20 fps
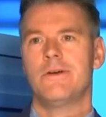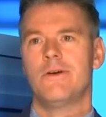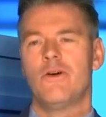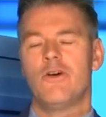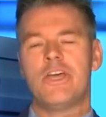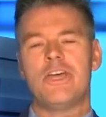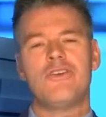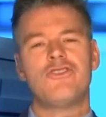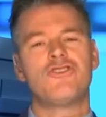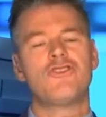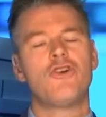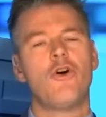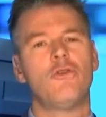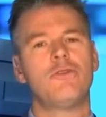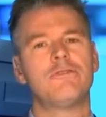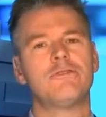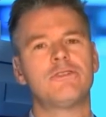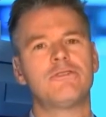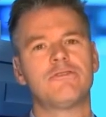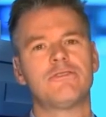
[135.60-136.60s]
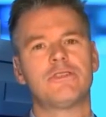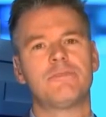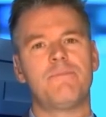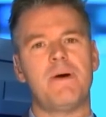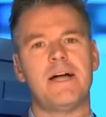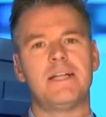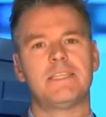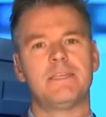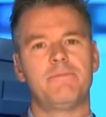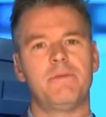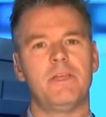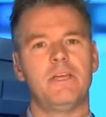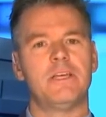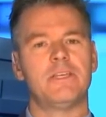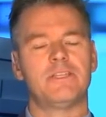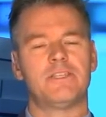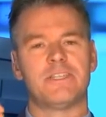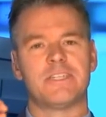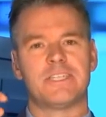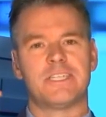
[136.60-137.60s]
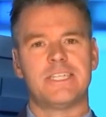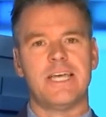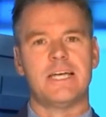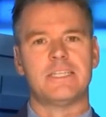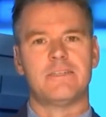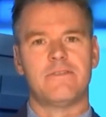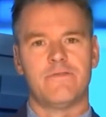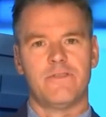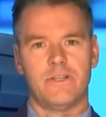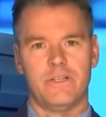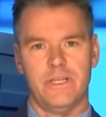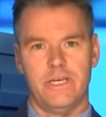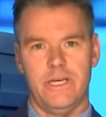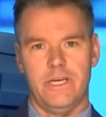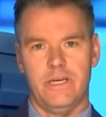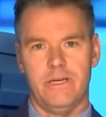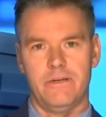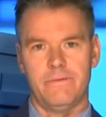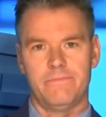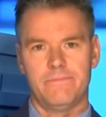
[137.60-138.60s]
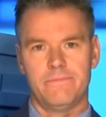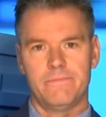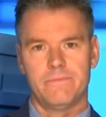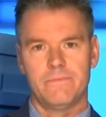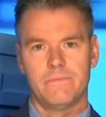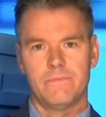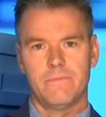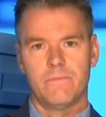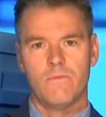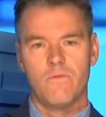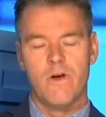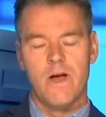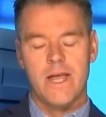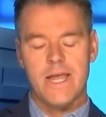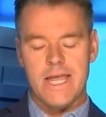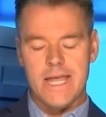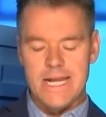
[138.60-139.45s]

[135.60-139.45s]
he shoulders the responsibility of the success of the league, right?